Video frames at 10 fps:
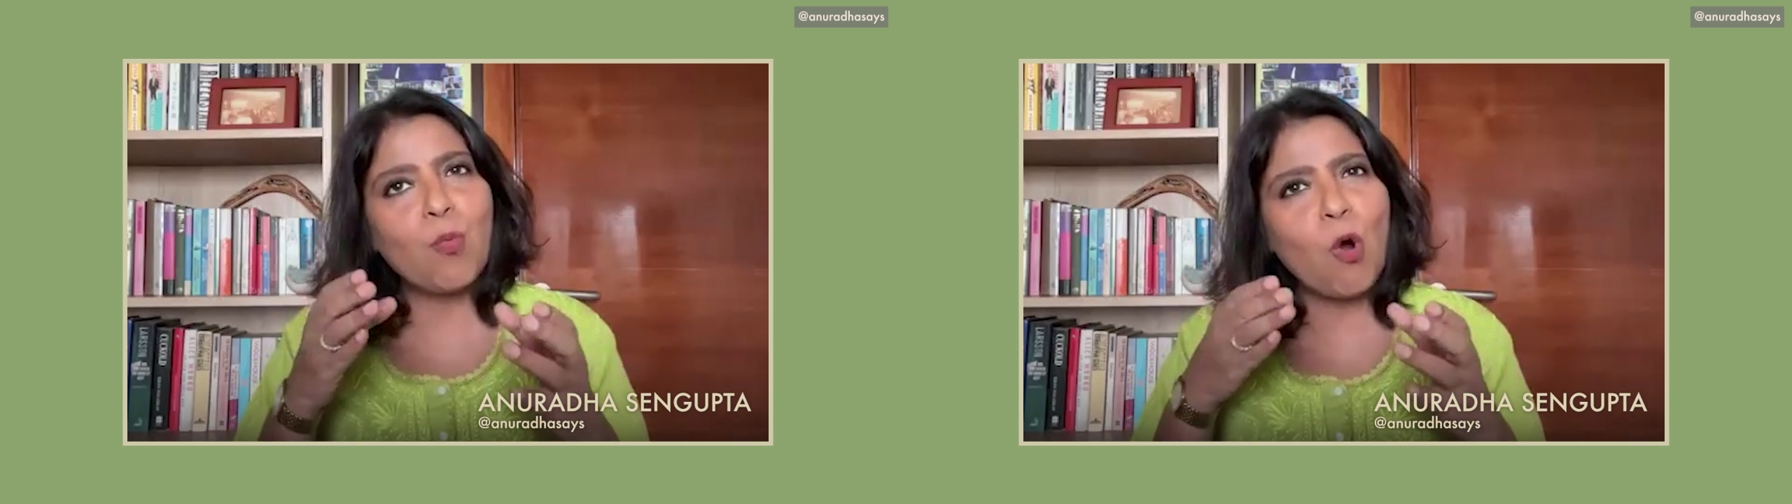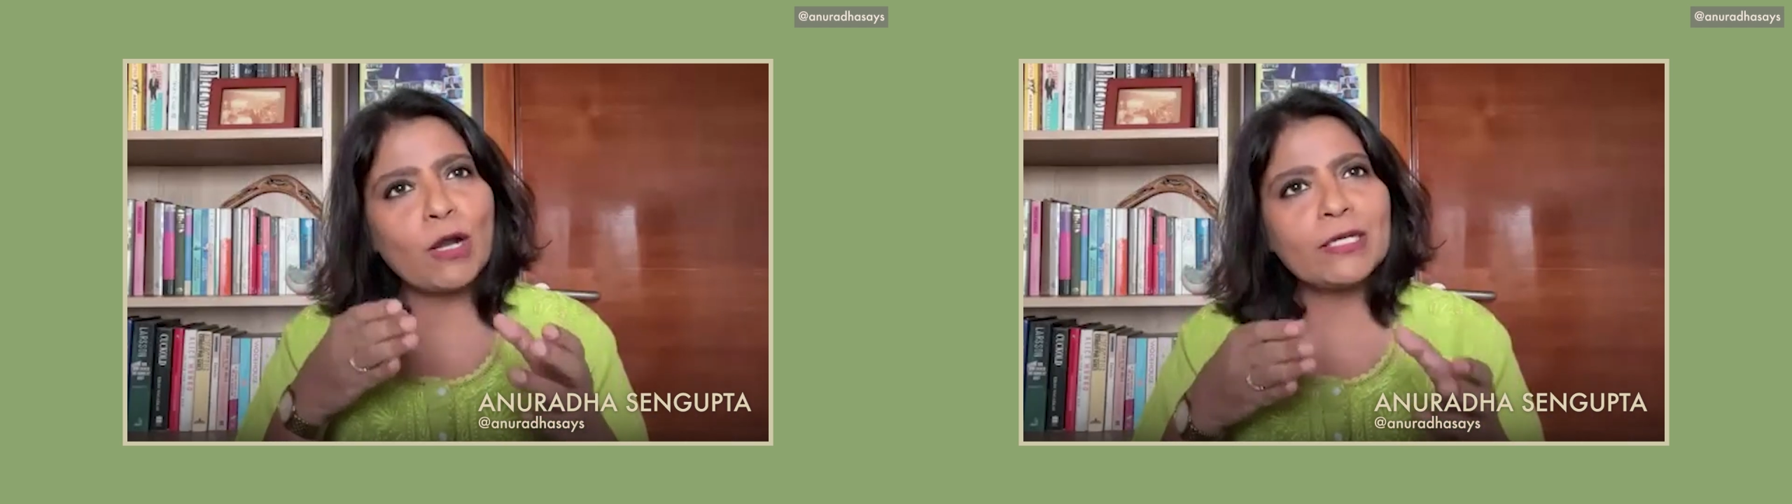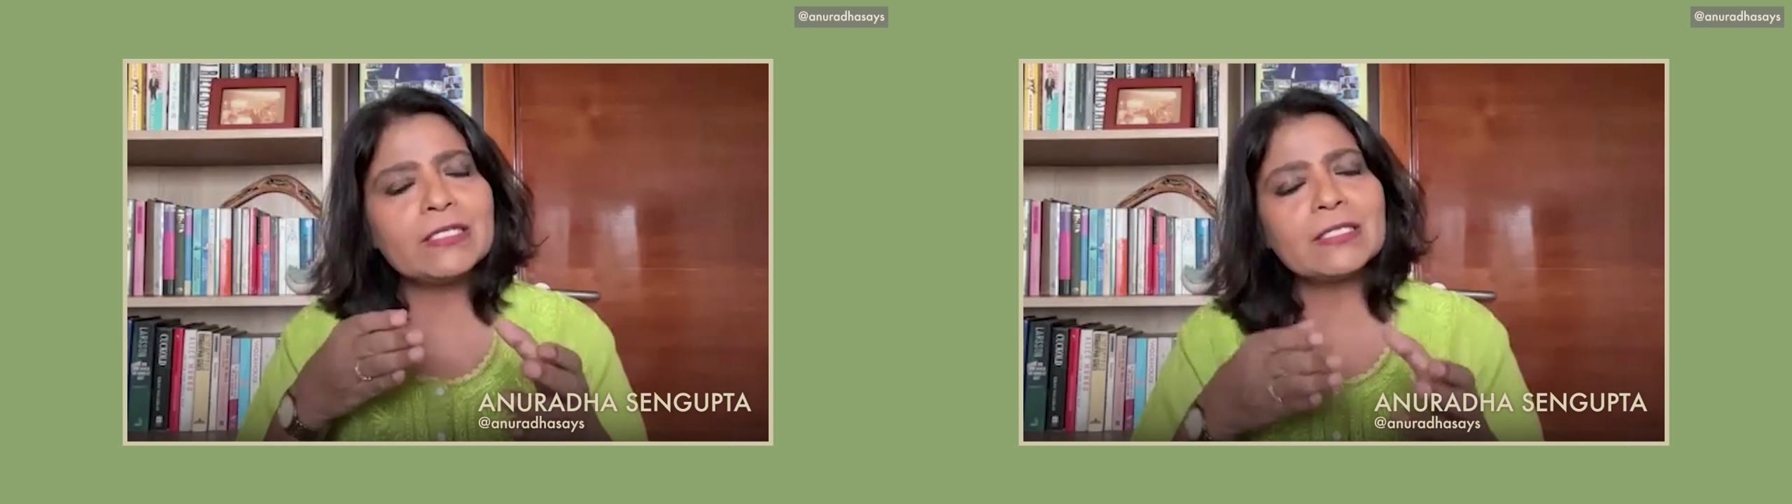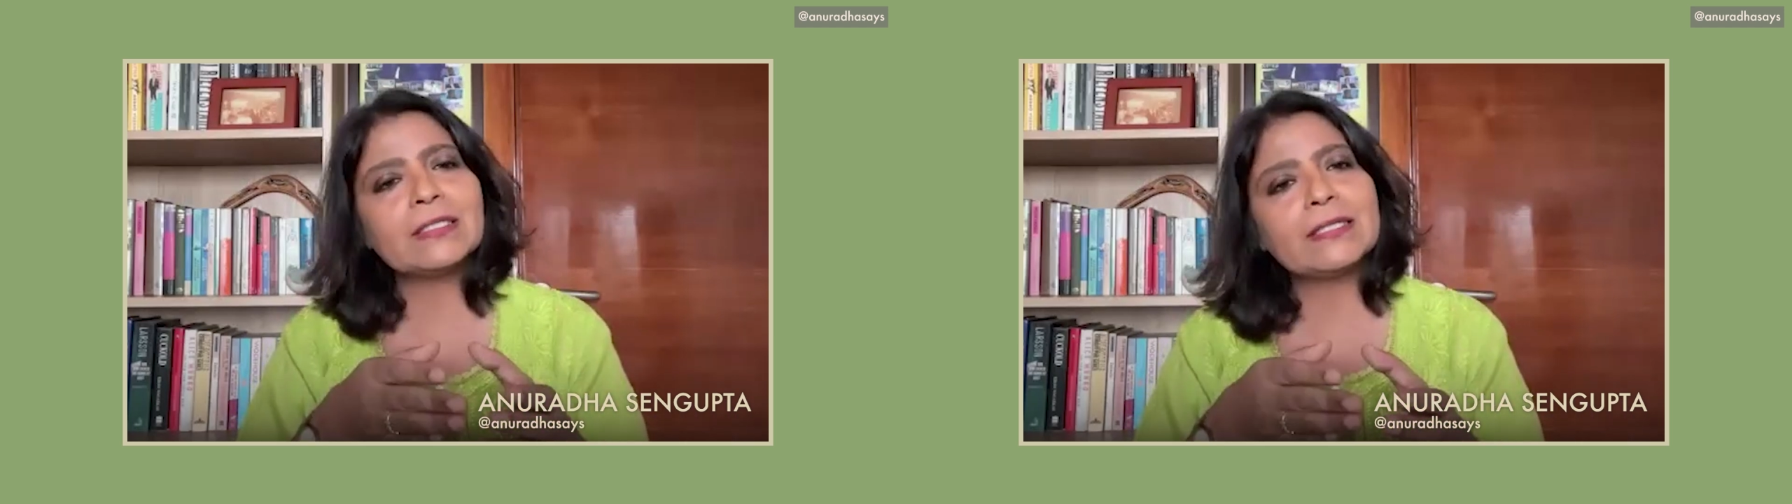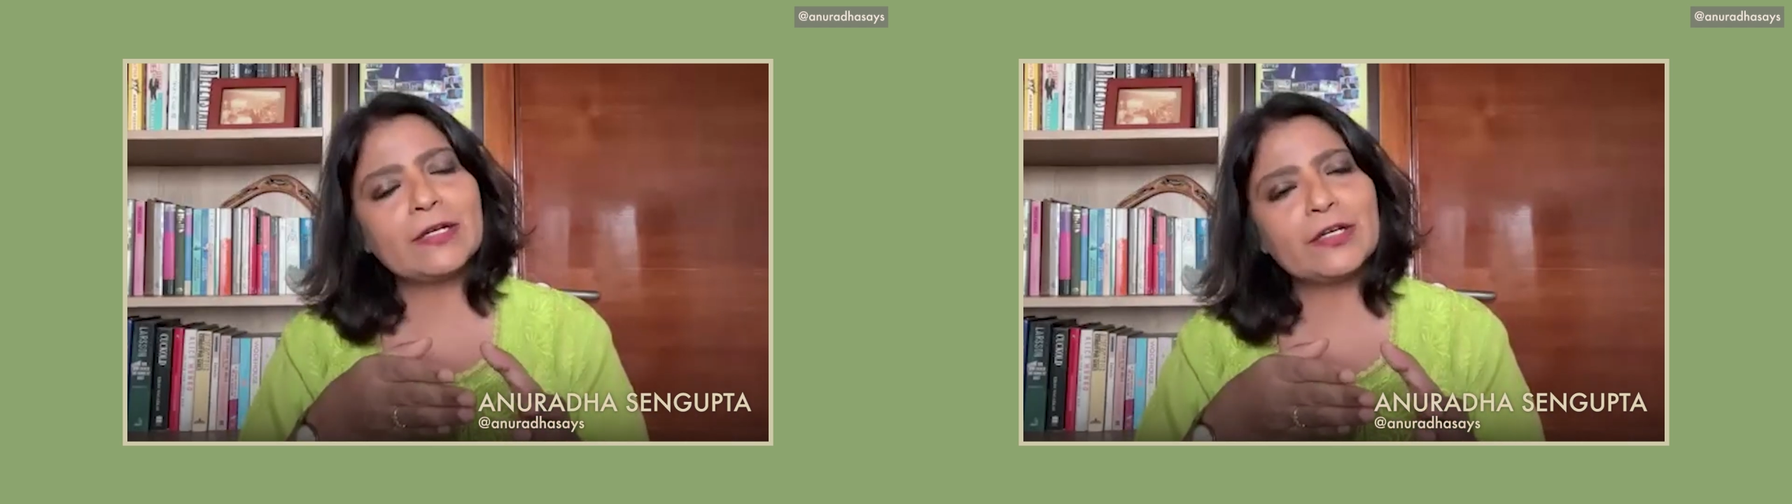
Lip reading: what is it that